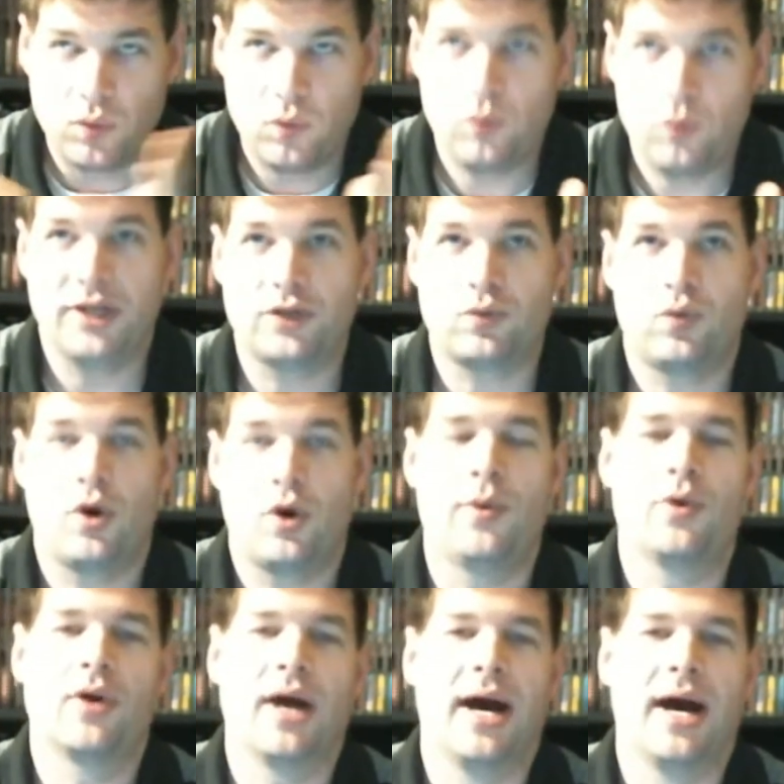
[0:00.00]
it's
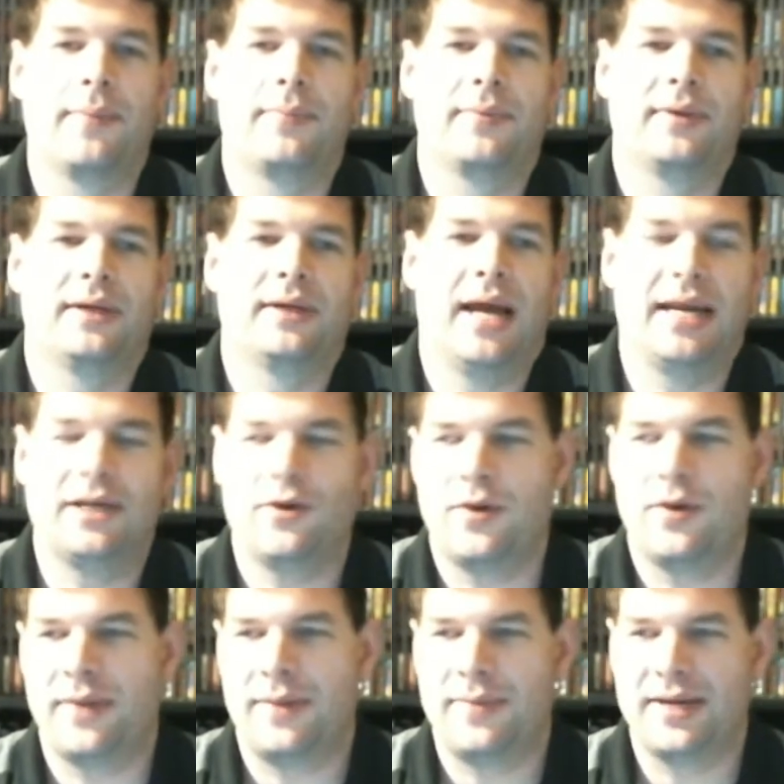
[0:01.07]
RoboCop. I know
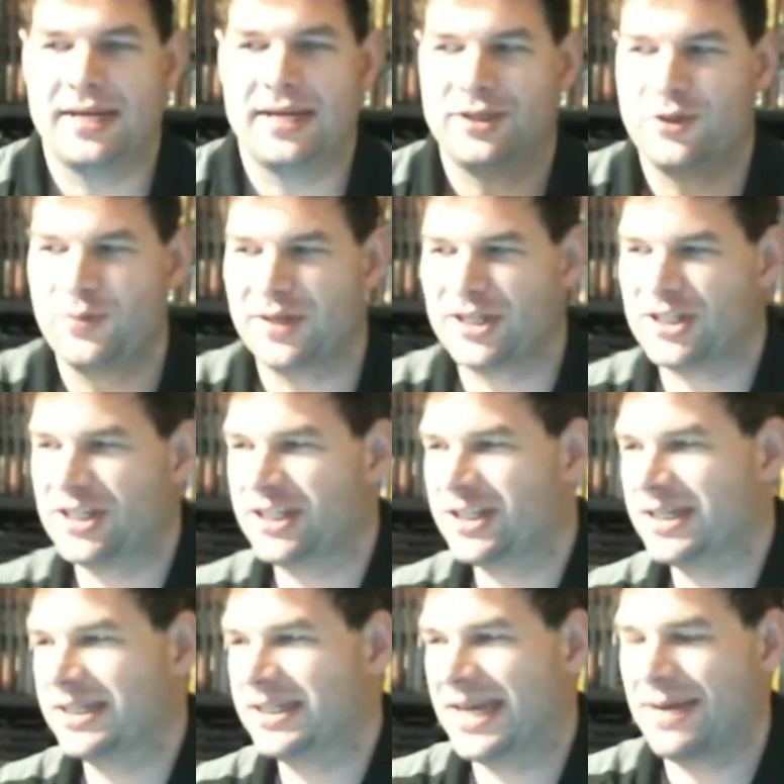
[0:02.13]
I'm not making too much sense
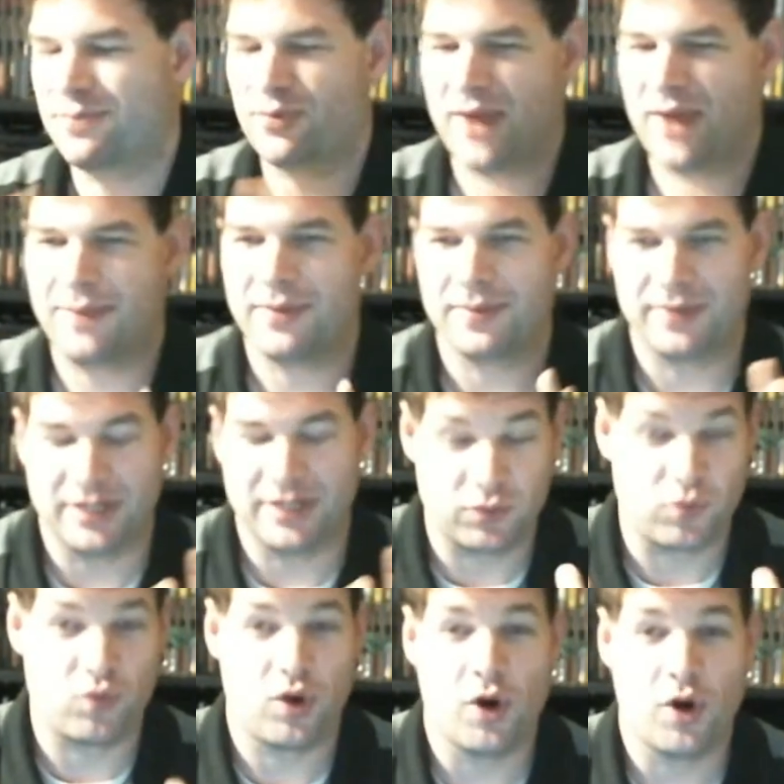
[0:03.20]
because I keep rambling, but it's
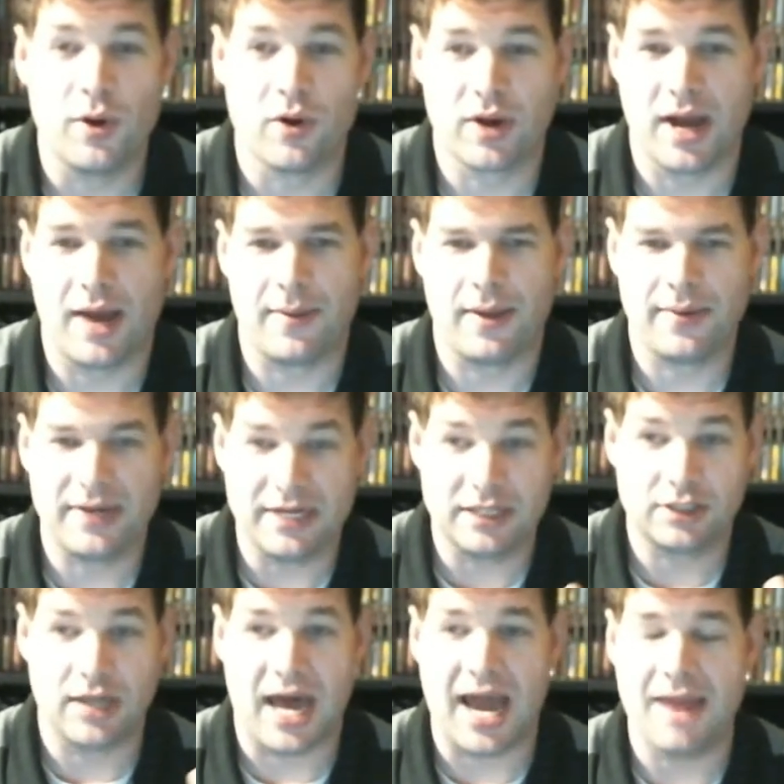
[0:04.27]
RoboCop.
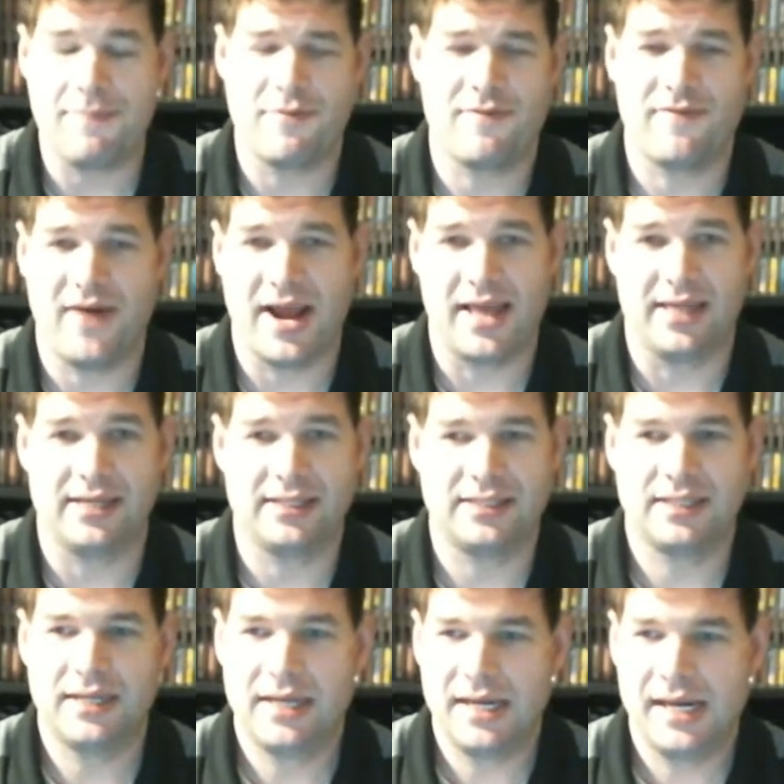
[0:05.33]
It's hyper violent,
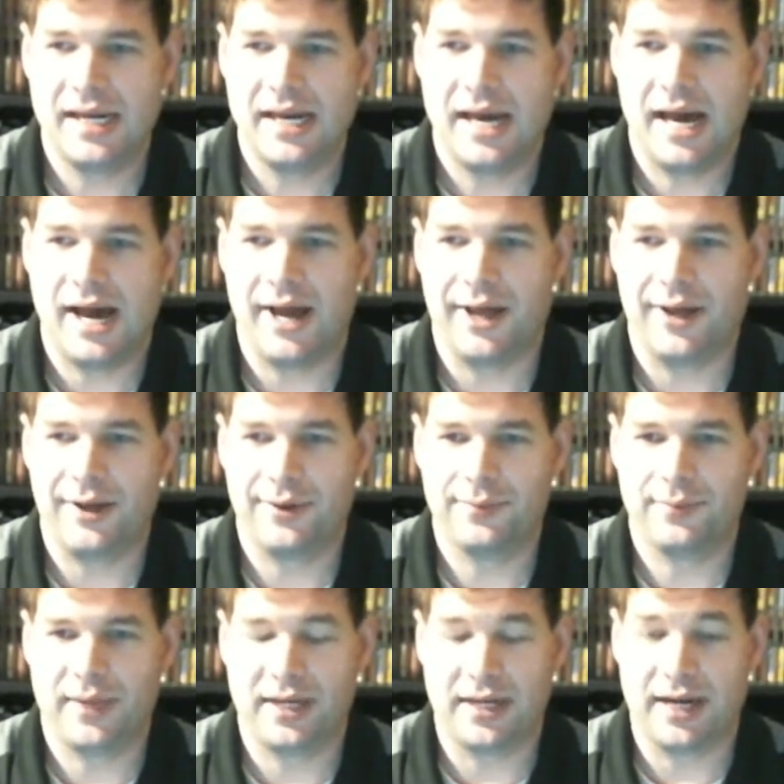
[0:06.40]

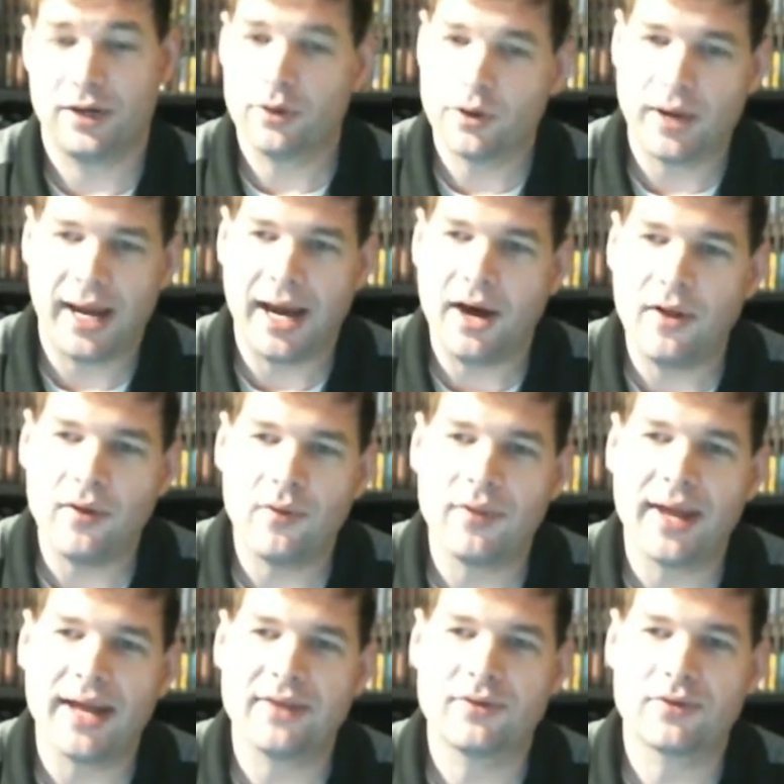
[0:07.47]
and I don't know how
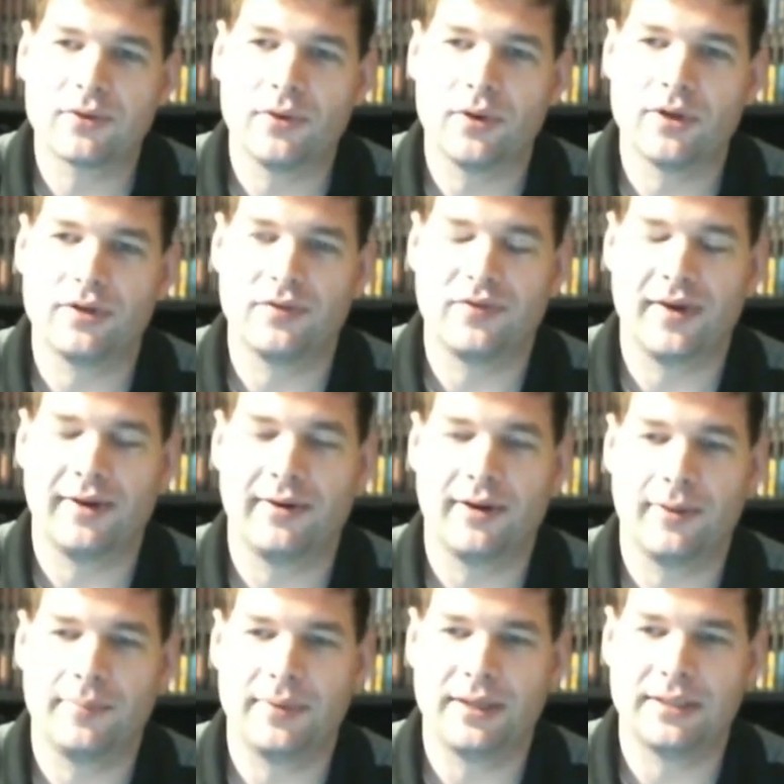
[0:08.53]
that's going to fare
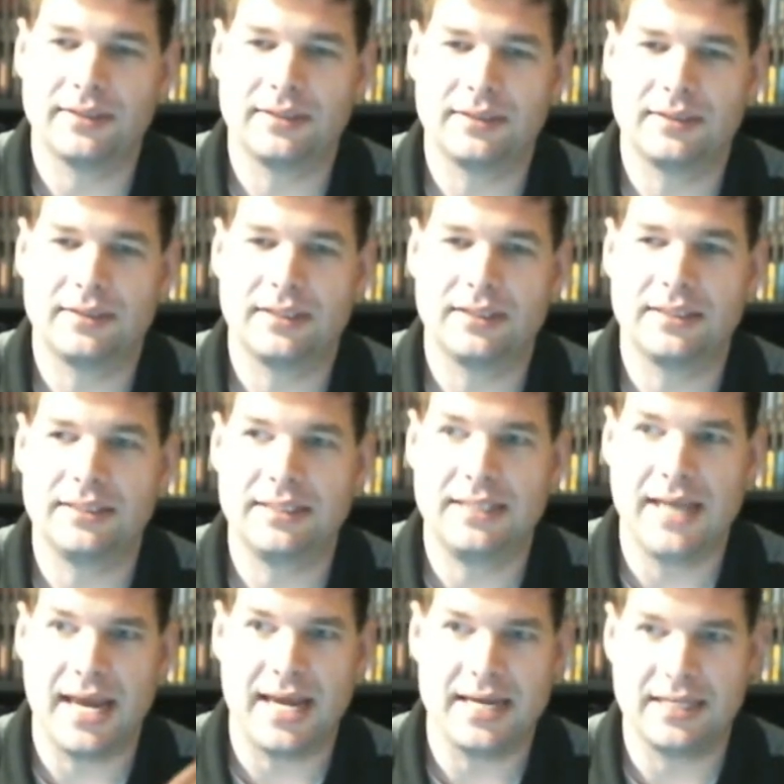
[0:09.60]
up in
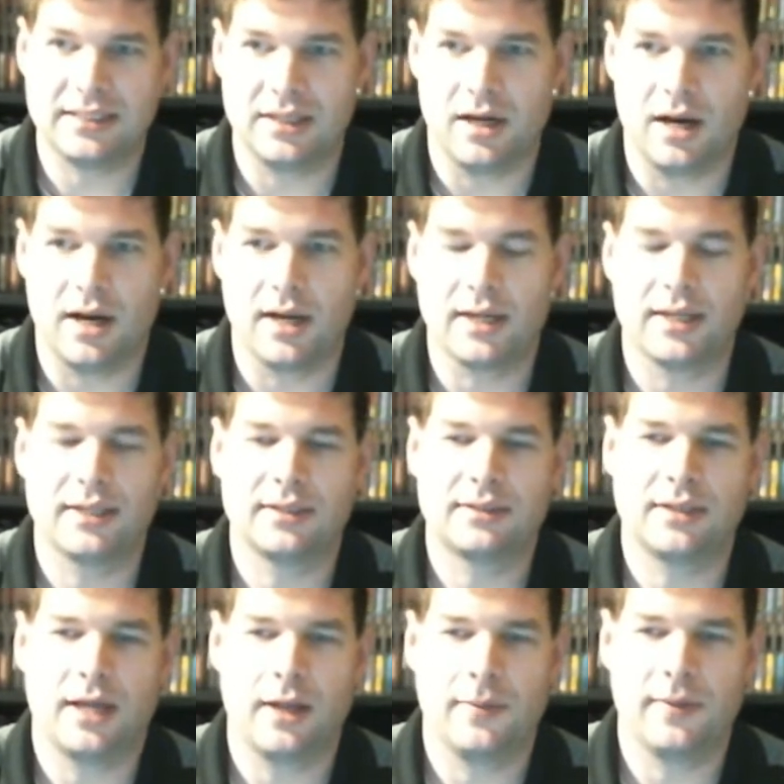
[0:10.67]
today's
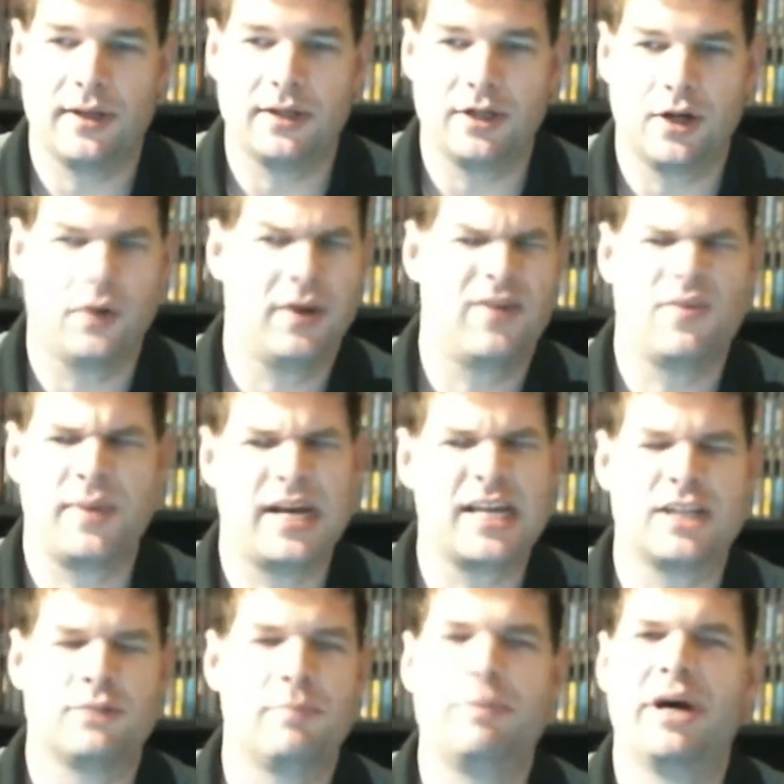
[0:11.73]
audience. Everybody
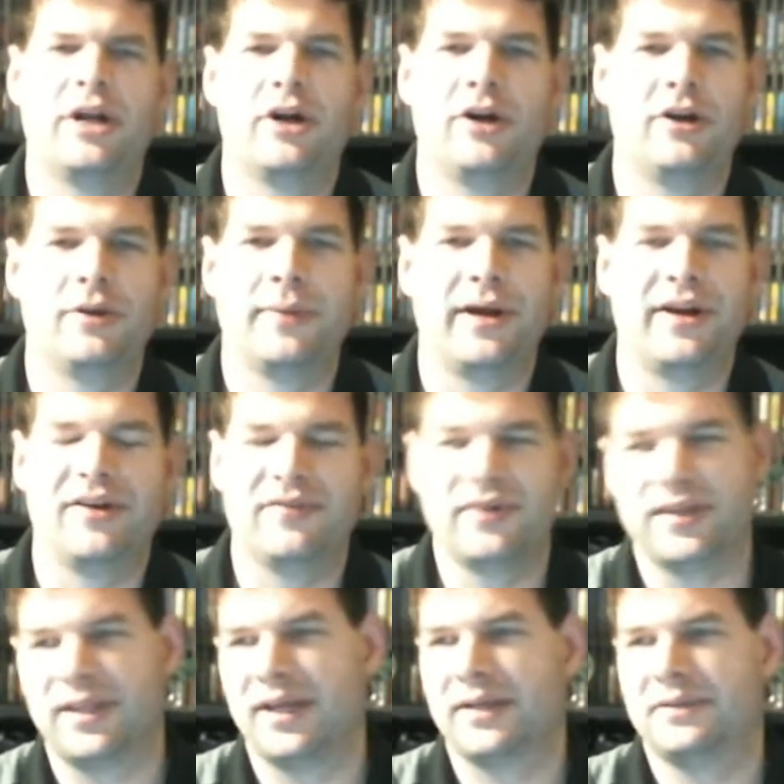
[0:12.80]
gets butthurt about
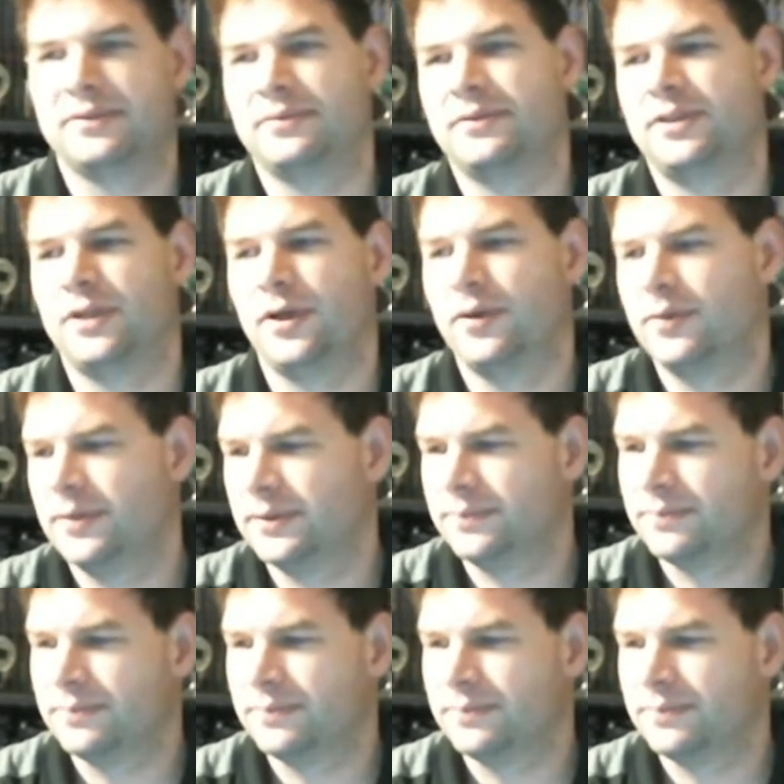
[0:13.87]
everything. And